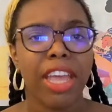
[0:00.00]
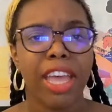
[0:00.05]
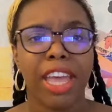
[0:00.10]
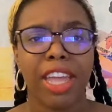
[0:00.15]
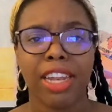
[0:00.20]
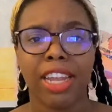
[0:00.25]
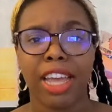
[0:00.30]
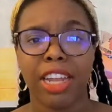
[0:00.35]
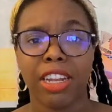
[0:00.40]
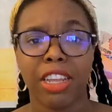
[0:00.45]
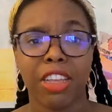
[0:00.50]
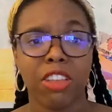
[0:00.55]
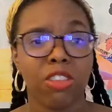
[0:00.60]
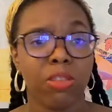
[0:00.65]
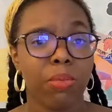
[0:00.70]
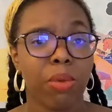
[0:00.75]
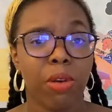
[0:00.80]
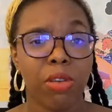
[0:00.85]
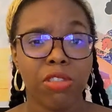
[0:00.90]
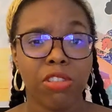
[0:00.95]
and that they
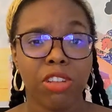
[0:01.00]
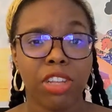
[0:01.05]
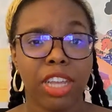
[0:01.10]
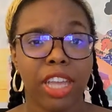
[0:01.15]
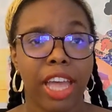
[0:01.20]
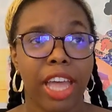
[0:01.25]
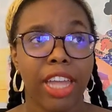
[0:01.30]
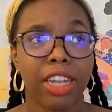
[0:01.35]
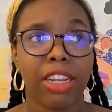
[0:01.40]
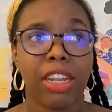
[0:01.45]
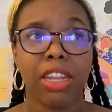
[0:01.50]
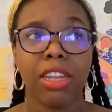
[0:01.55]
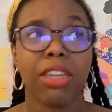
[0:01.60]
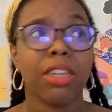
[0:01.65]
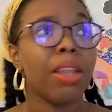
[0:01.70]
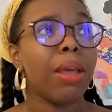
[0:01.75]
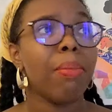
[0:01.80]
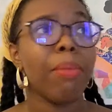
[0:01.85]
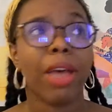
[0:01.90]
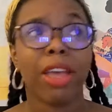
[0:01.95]
supposedly had
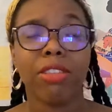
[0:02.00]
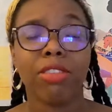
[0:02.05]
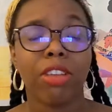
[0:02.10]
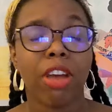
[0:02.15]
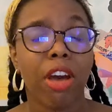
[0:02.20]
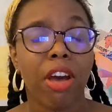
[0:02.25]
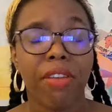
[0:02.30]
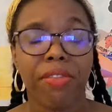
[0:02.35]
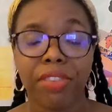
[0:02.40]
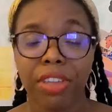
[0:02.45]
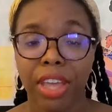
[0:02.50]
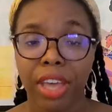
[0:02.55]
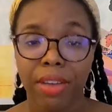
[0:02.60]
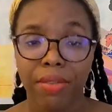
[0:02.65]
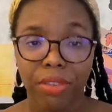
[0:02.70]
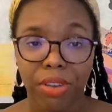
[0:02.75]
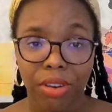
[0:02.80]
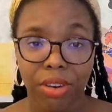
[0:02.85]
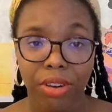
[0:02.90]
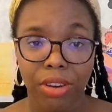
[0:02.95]
the best coffee
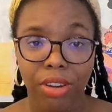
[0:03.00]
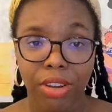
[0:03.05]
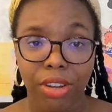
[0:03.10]
ever.